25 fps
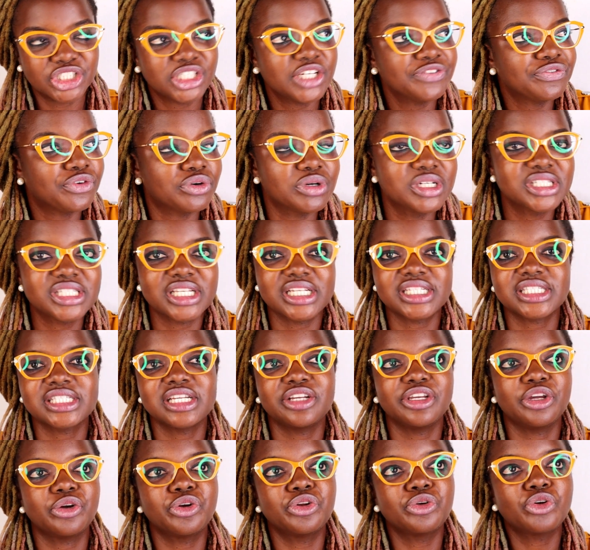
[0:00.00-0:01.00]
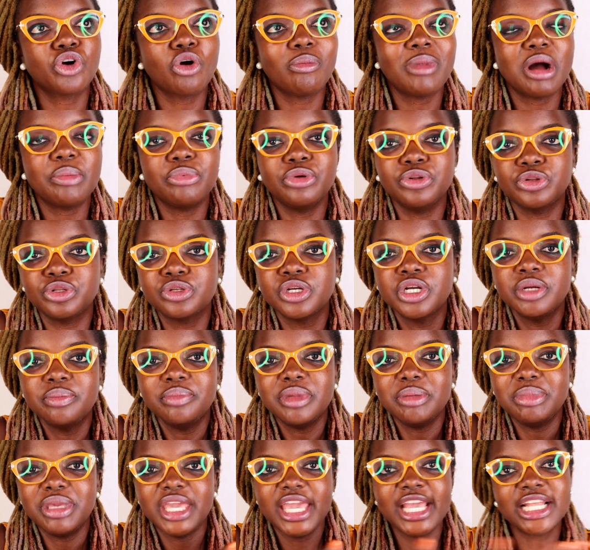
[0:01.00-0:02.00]
Say for instance, now you're going to come up with
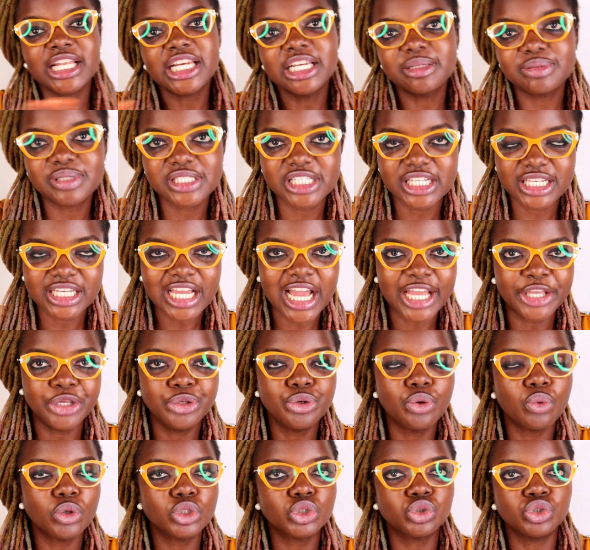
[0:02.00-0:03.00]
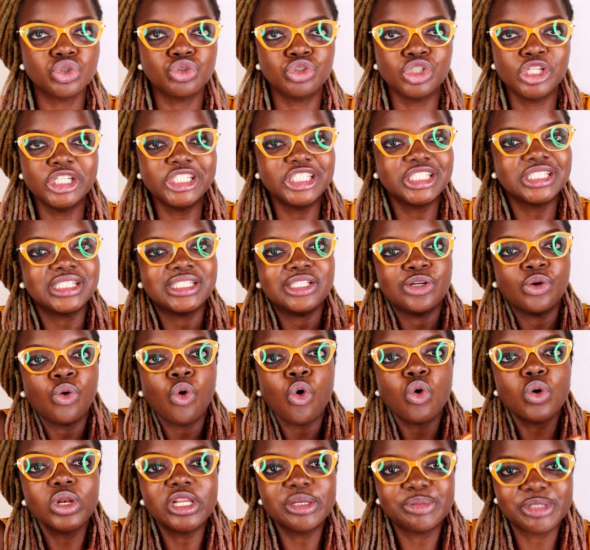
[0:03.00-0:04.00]
maybe 8 lipstick and you don't want to release
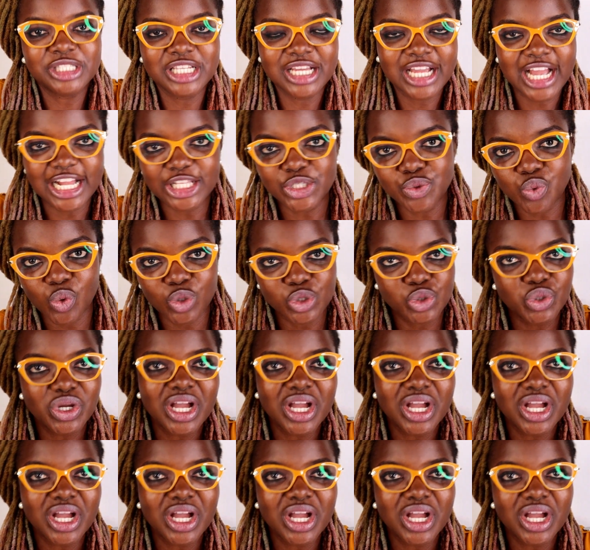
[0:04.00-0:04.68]
all lipstick at once.